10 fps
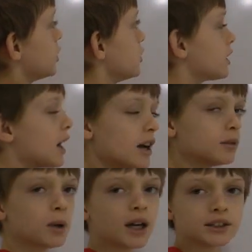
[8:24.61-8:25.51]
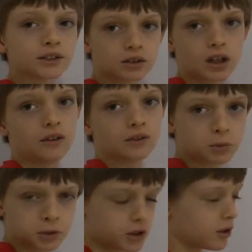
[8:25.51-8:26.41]
You can't minus 9
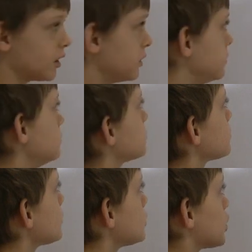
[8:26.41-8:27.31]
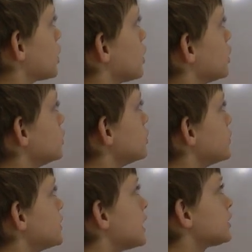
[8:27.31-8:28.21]
from 0. So go to
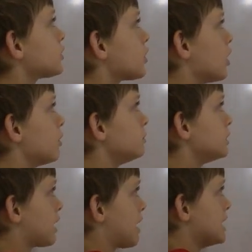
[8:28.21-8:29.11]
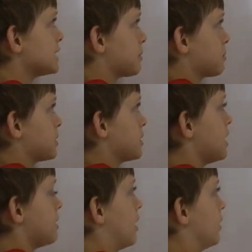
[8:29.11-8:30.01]
the next column to carry something,
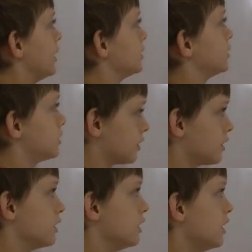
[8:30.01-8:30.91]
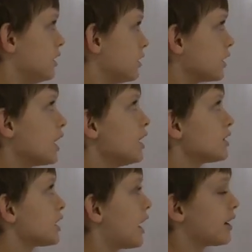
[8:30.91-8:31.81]
but there's a 0. You
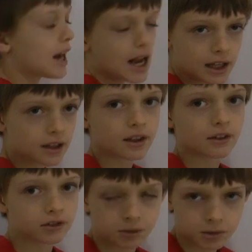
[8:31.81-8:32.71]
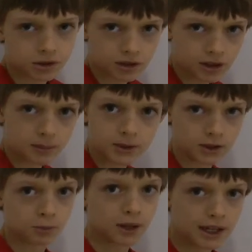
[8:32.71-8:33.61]
can't carry anything from a 0 because
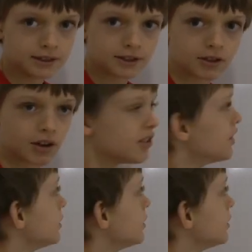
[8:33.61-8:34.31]
it's plain 0.